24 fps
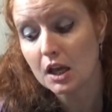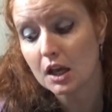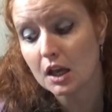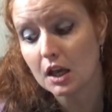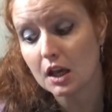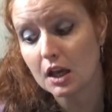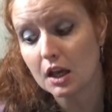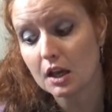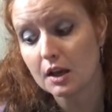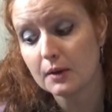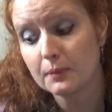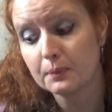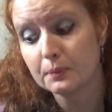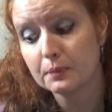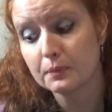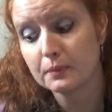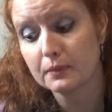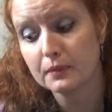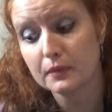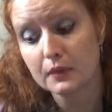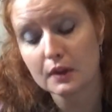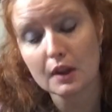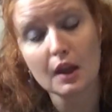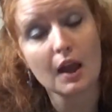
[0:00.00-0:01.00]

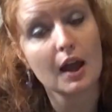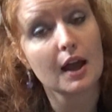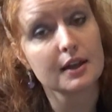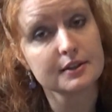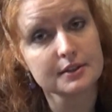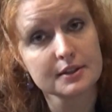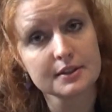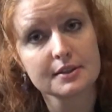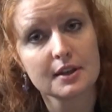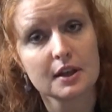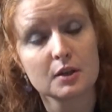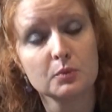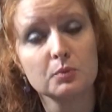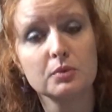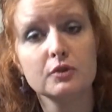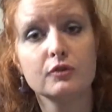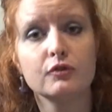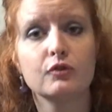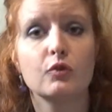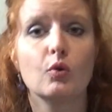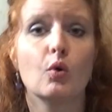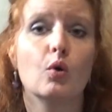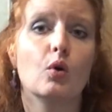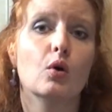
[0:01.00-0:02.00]
As I said
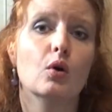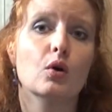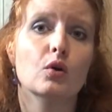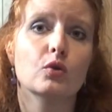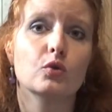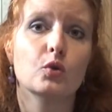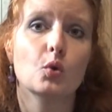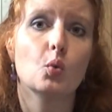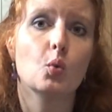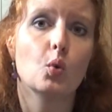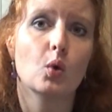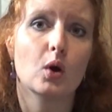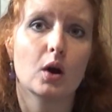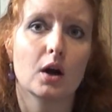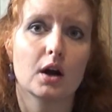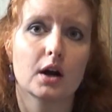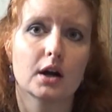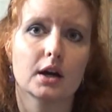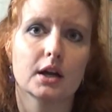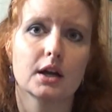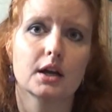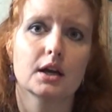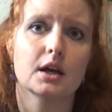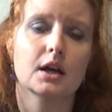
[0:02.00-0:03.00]
before, the
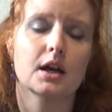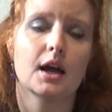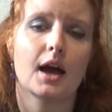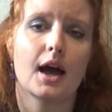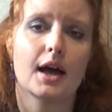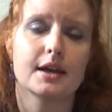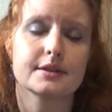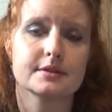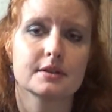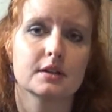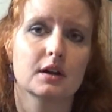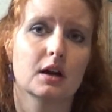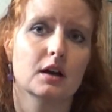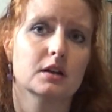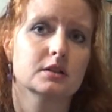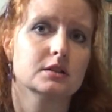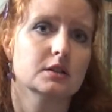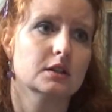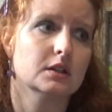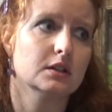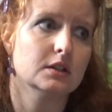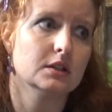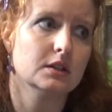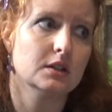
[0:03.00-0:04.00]
work has
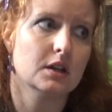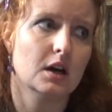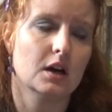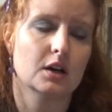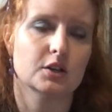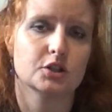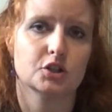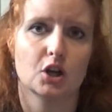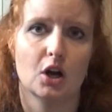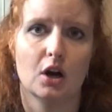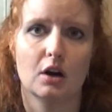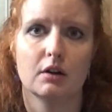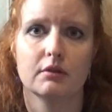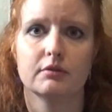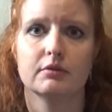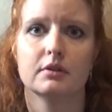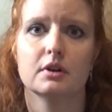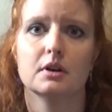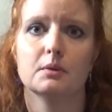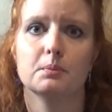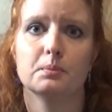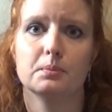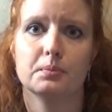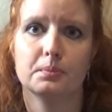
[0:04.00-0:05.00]
got a lot
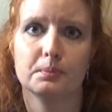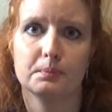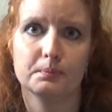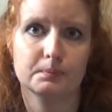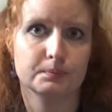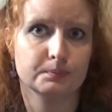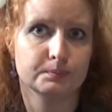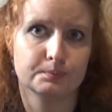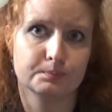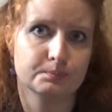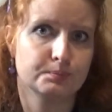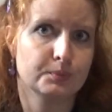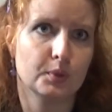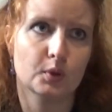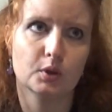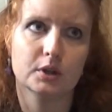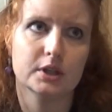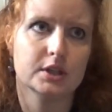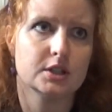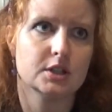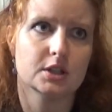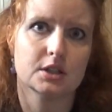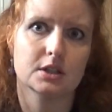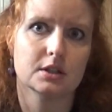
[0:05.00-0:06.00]
of
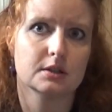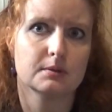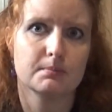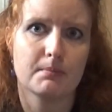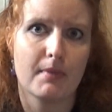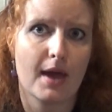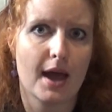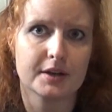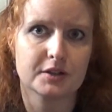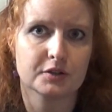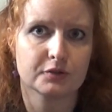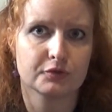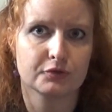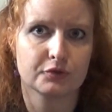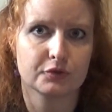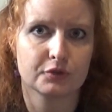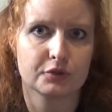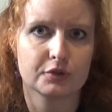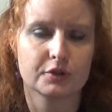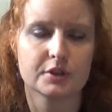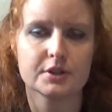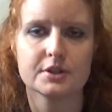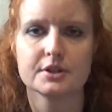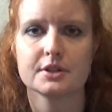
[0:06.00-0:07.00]
political
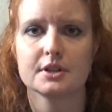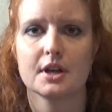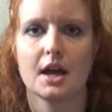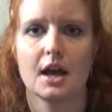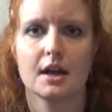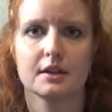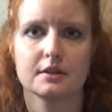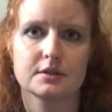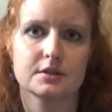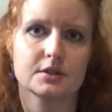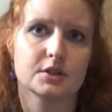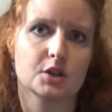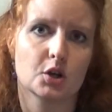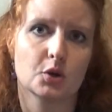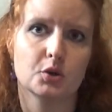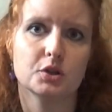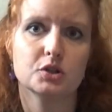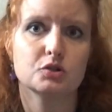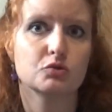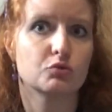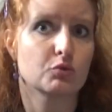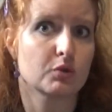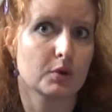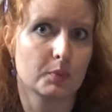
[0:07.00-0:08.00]
metaphors, and so
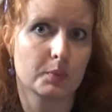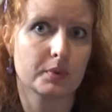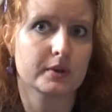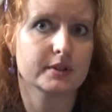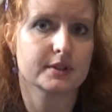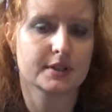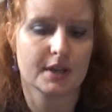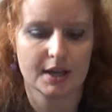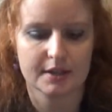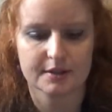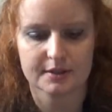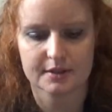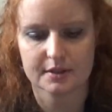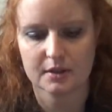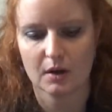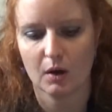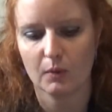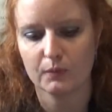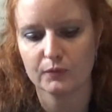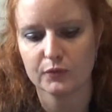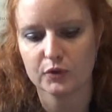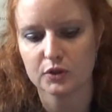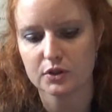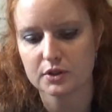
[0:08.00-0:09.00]
it represents
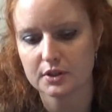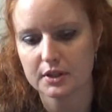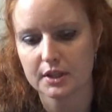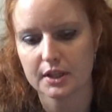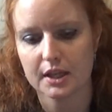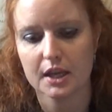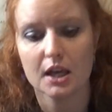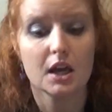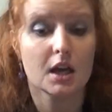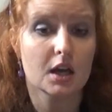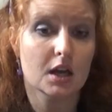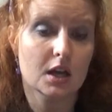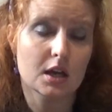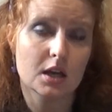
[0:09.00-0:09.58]
obviously